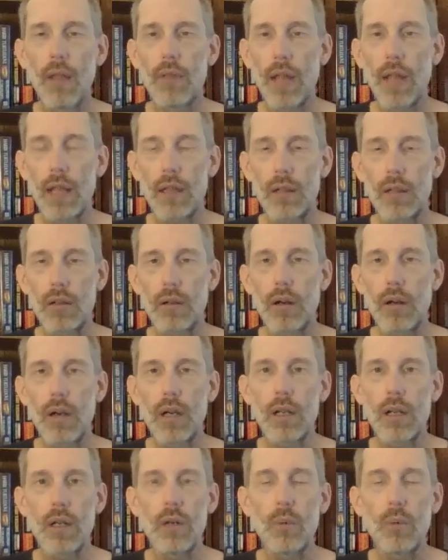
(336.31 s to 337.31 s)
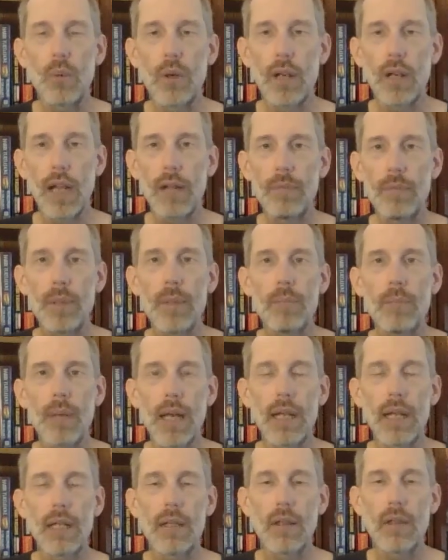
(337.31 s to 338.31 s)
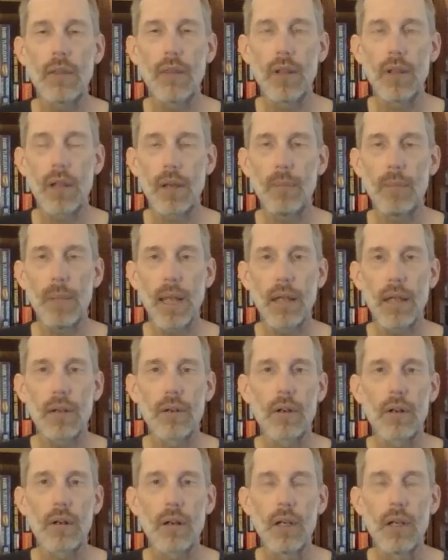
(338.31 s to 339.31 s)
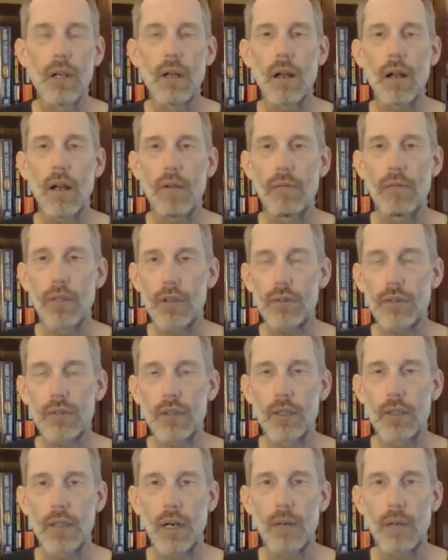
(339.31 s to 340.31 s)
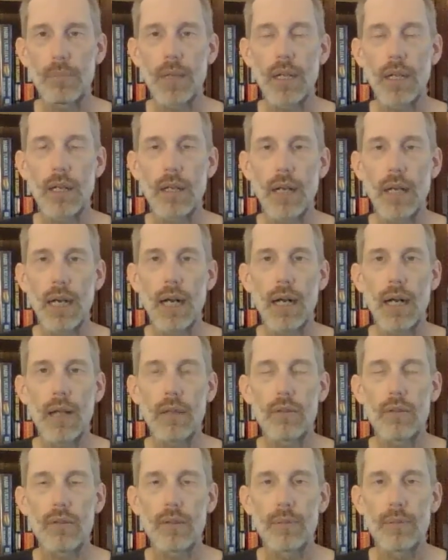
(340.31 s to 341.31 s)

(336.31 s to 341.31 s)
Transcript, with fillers: that Laurana would have been made the commander of the Solamnic Knights